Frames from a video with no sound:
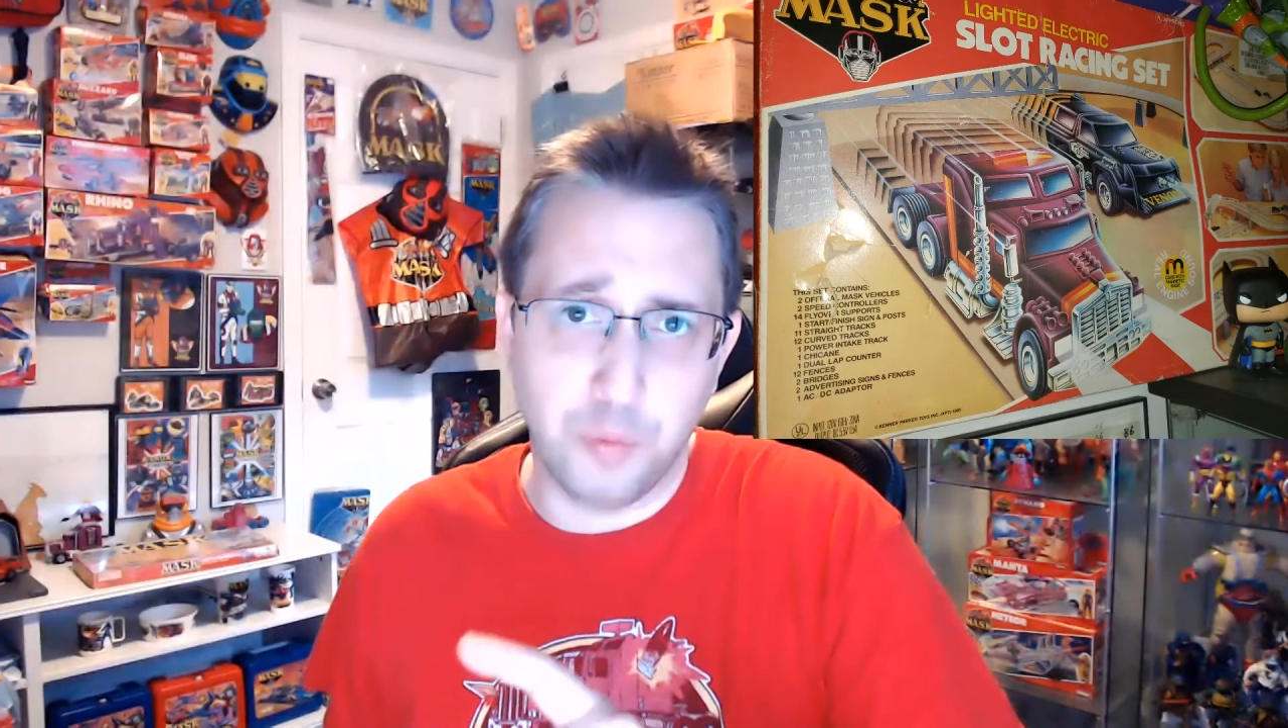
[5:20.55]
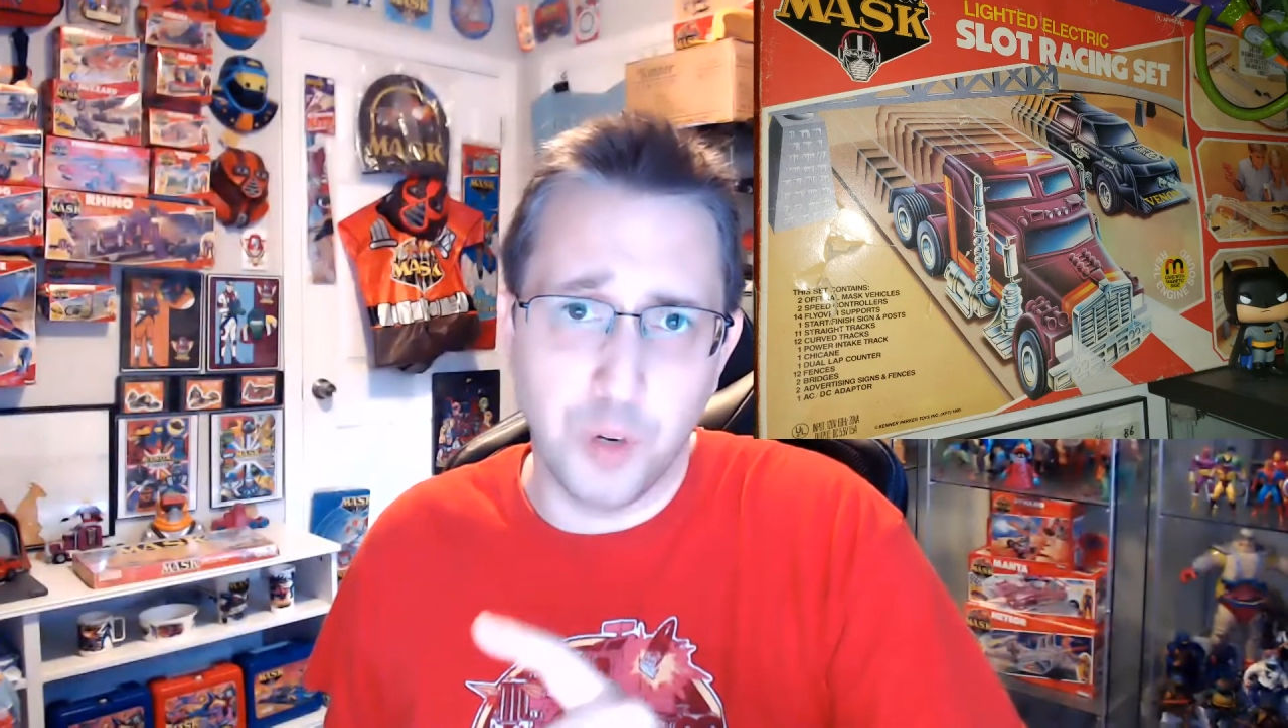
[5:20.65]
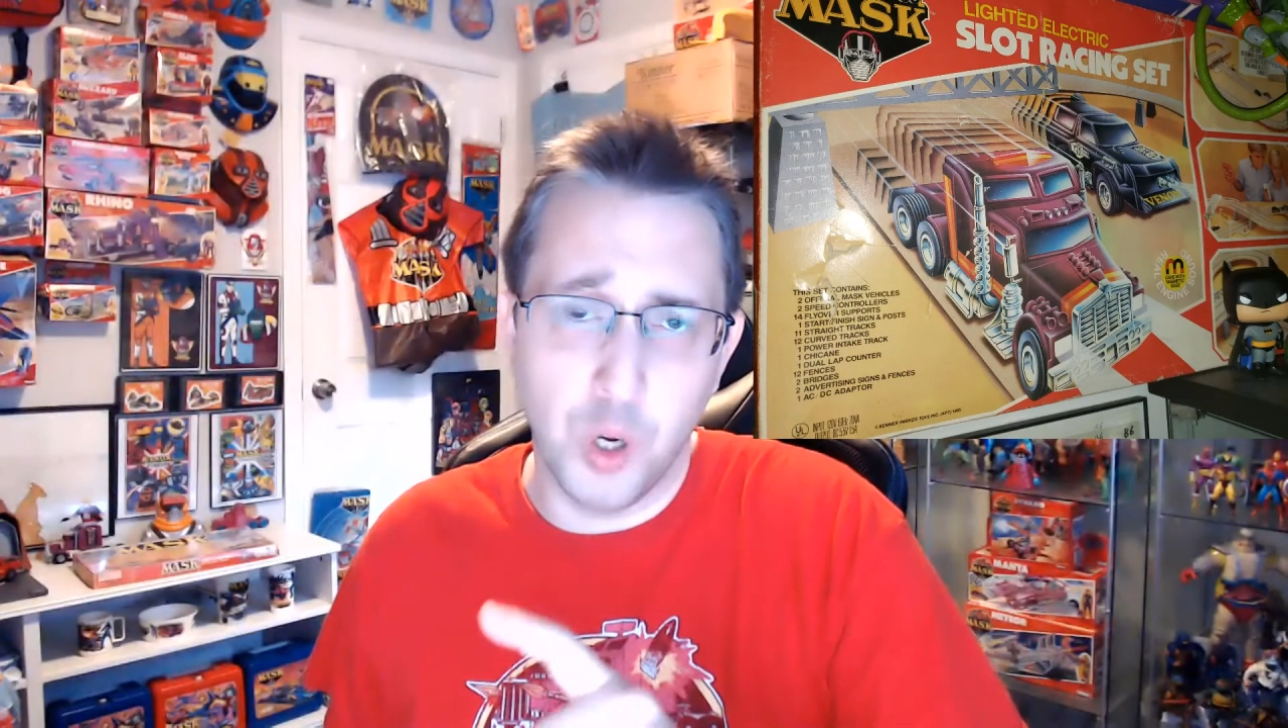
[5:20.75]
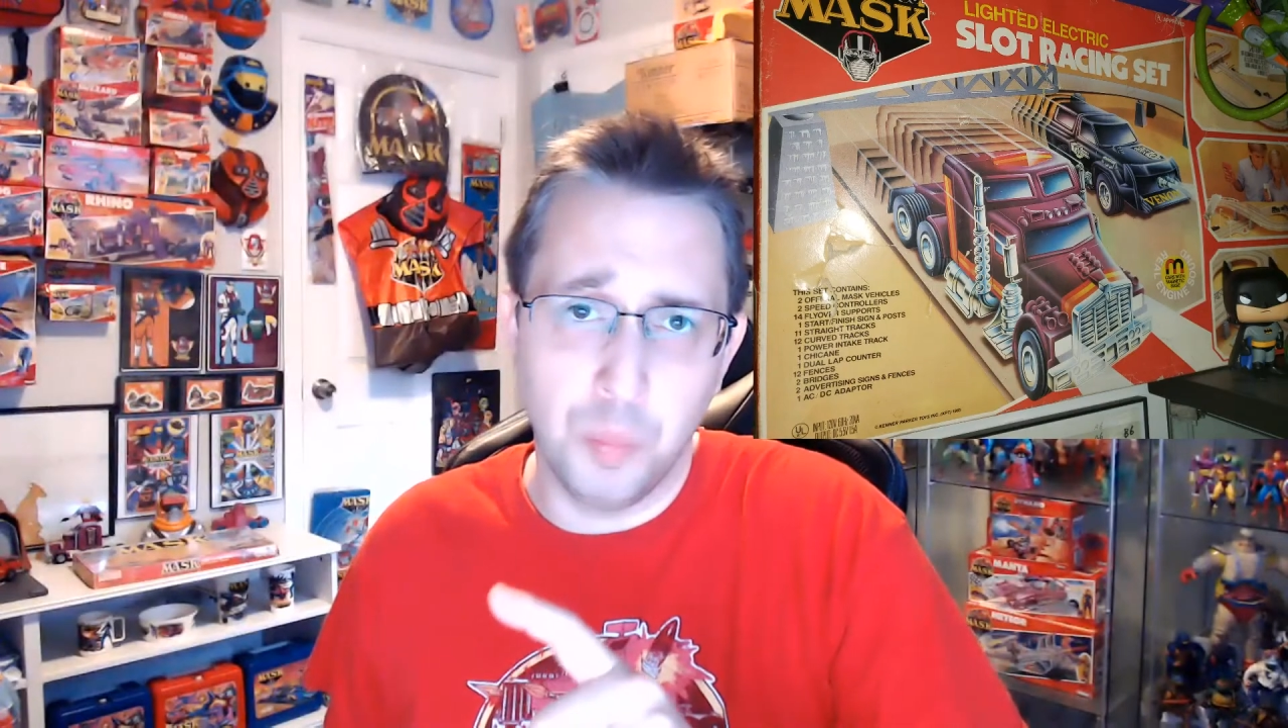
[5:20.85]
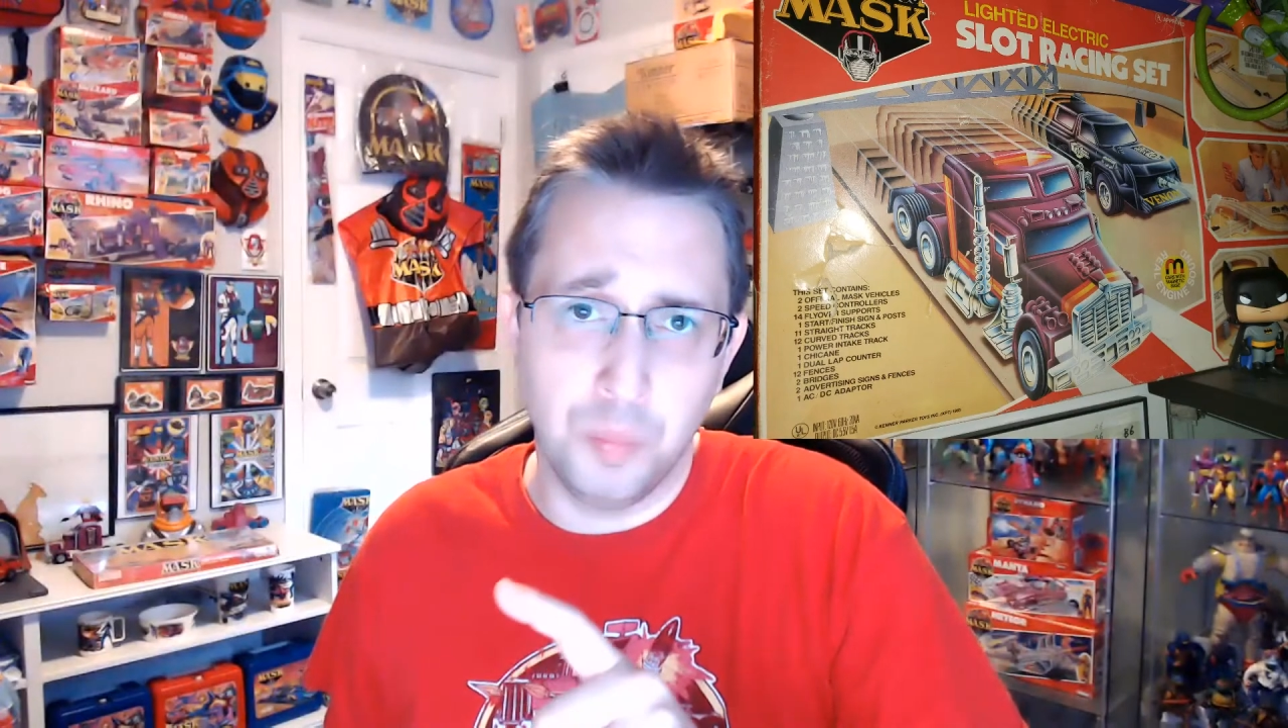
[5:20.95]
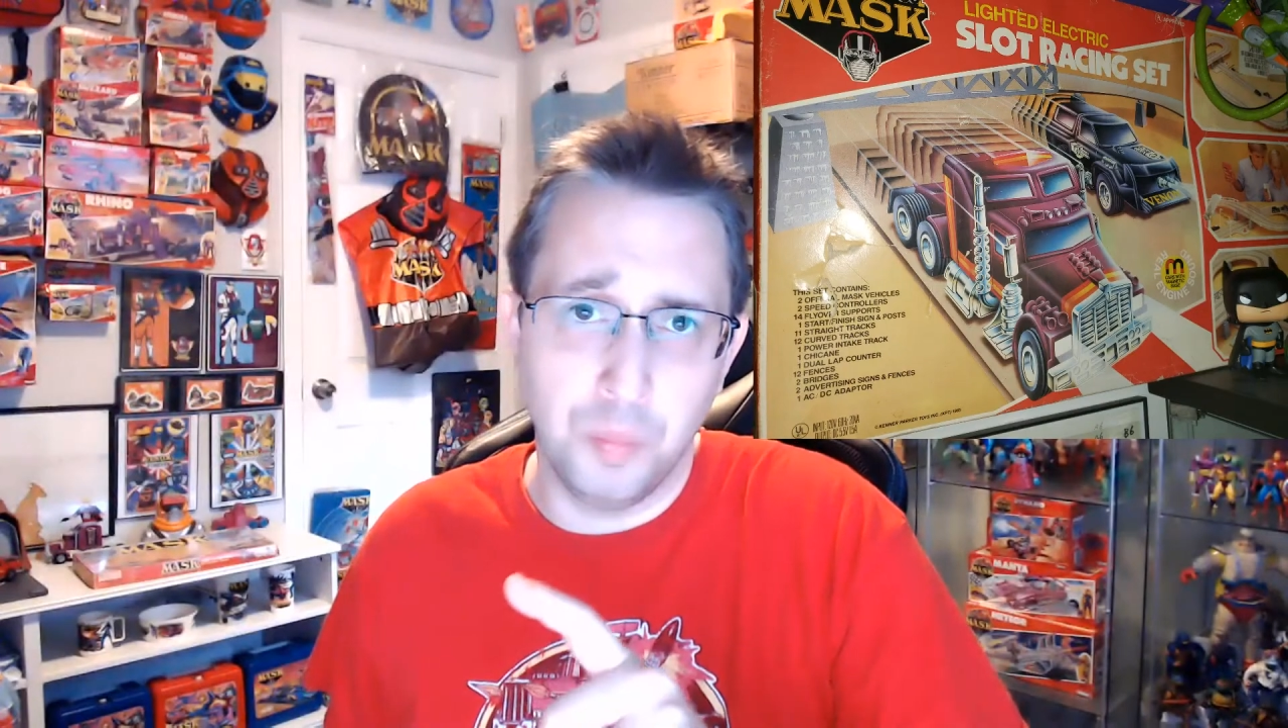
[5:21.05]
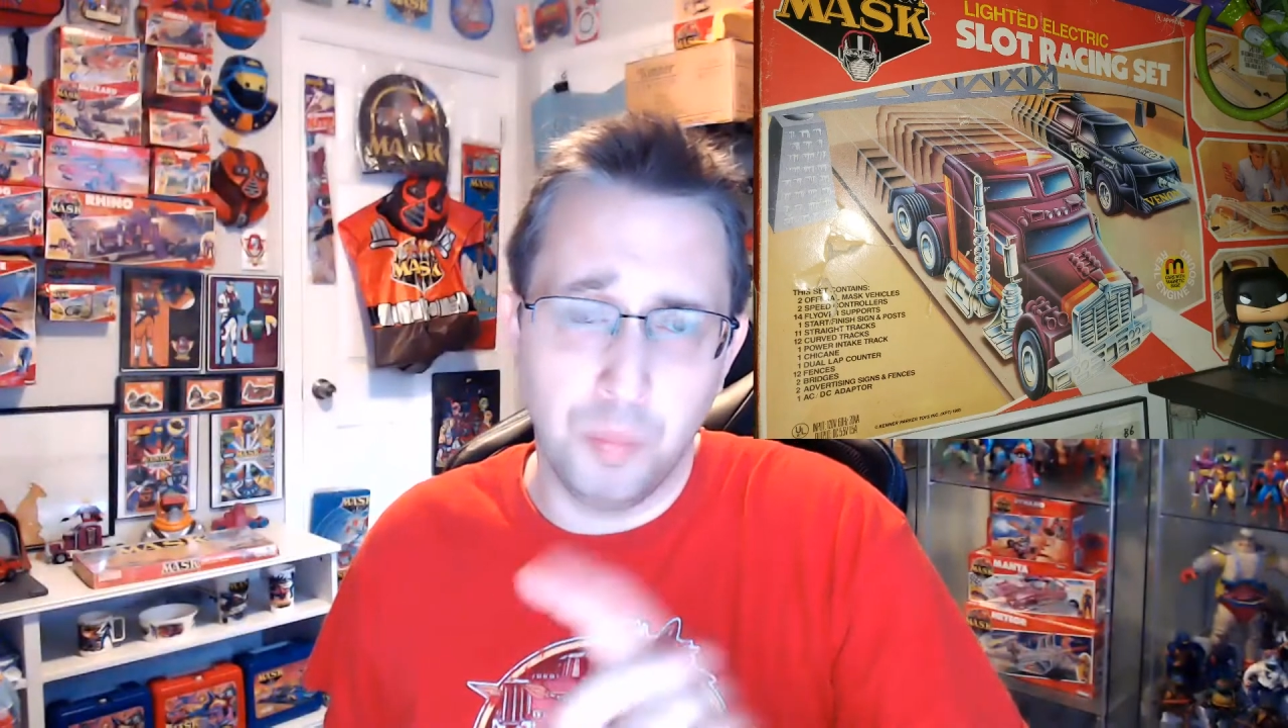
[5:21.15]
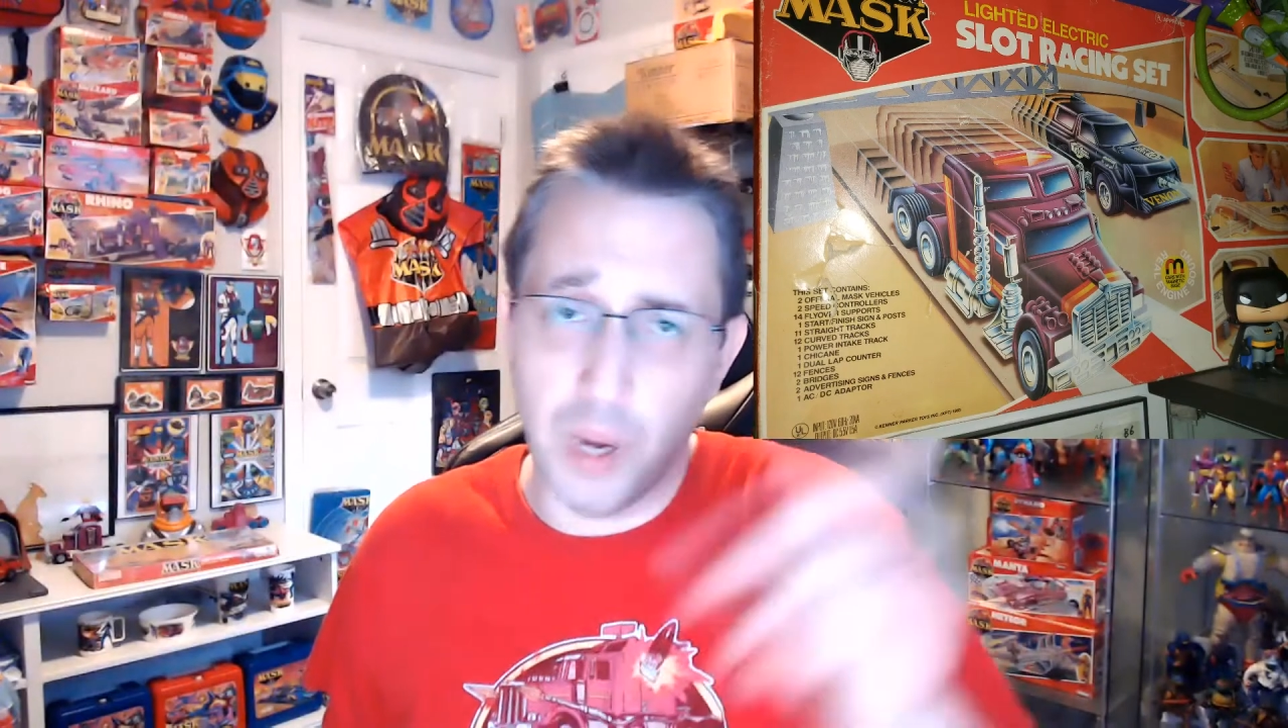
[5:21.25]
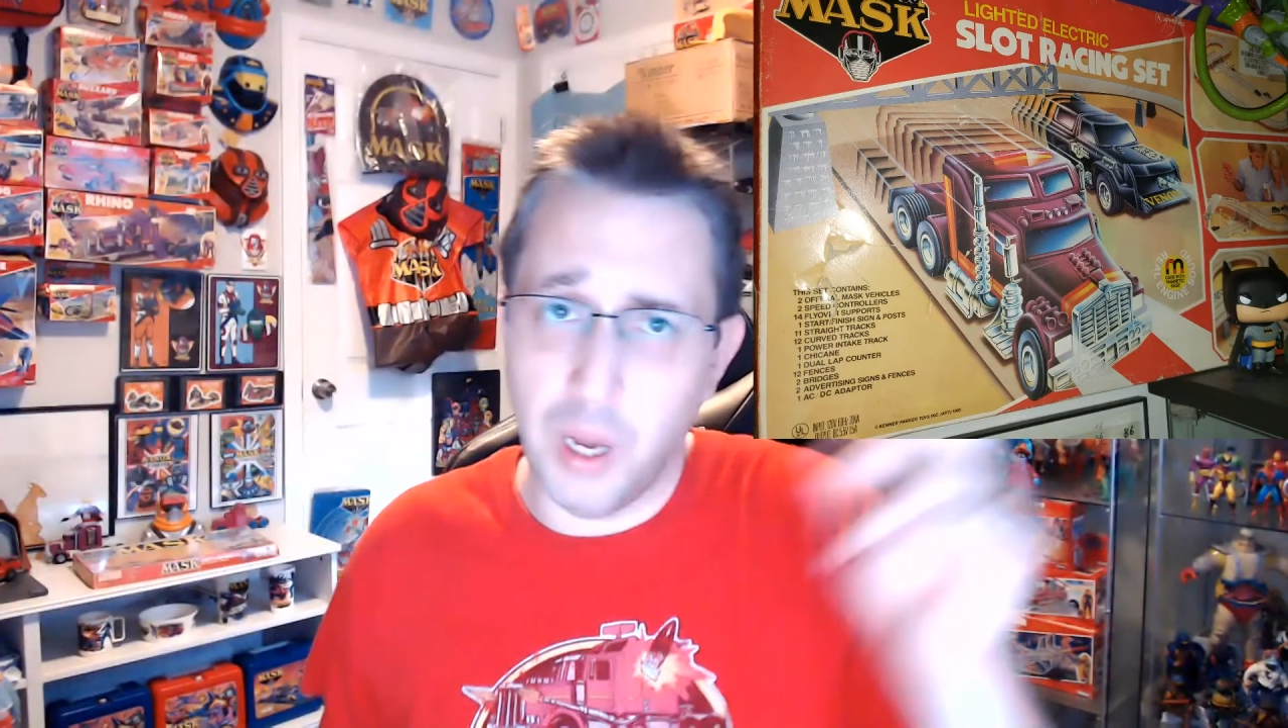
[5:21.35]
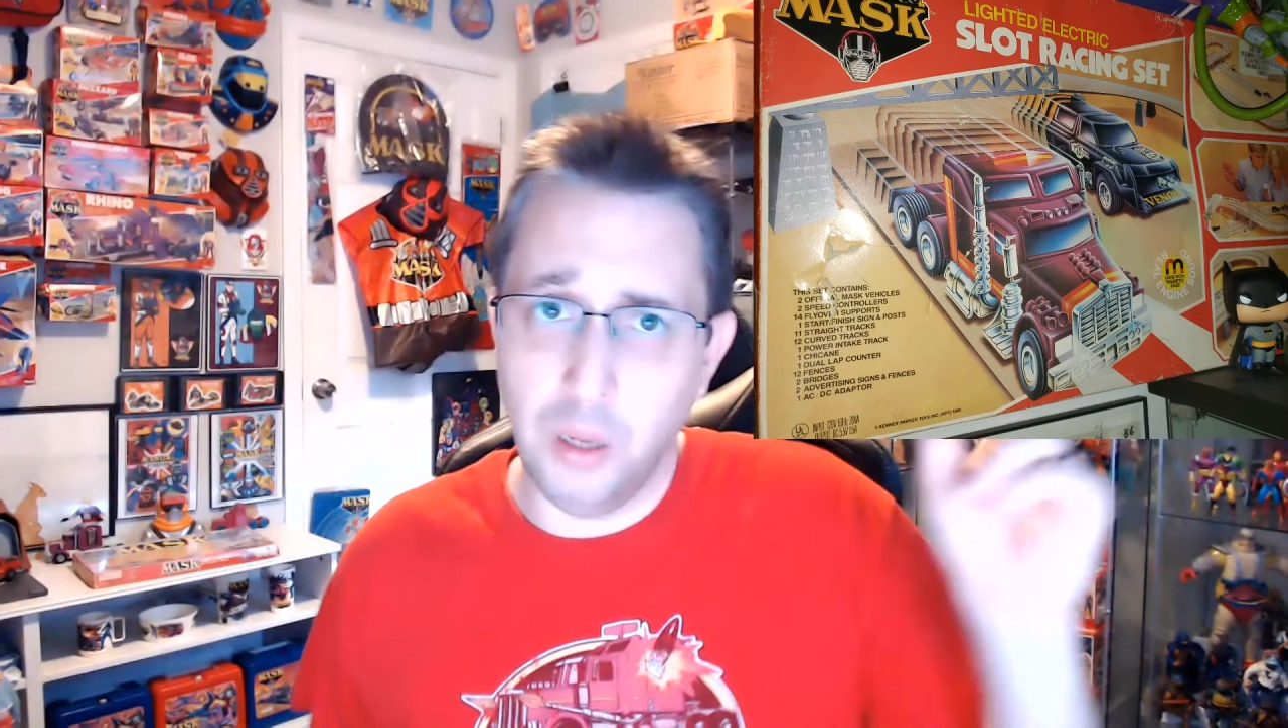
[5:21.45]
from
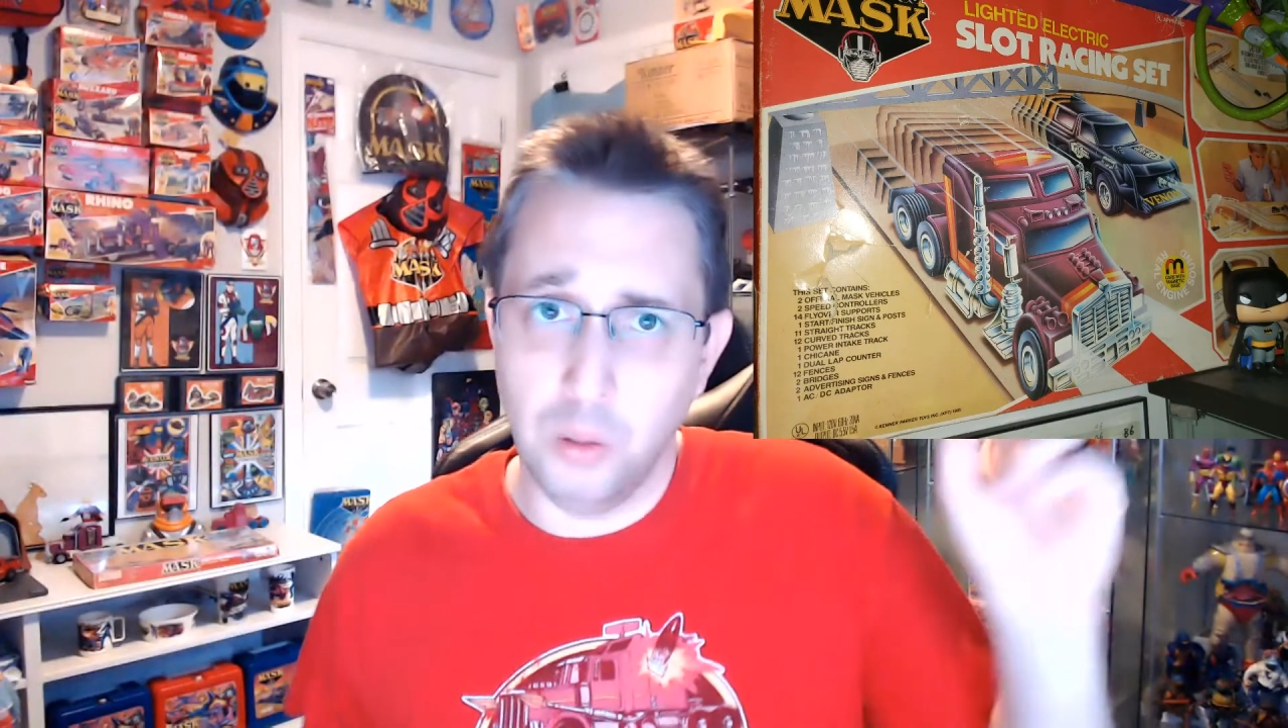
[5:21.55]
my